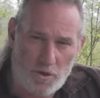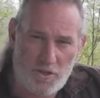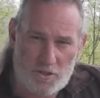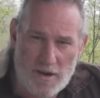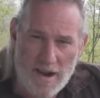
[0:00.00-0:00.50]
or
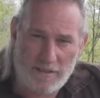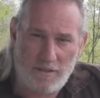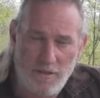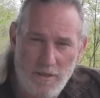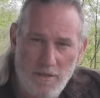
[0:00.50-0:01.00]
extract
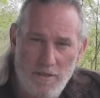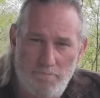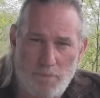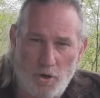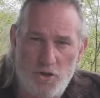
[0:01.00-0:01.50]

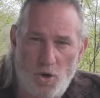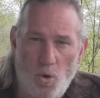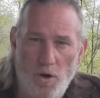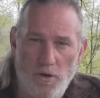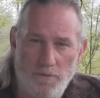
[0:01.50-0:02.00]
birch
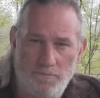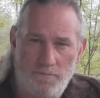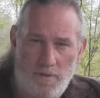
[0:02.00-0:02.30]
oil.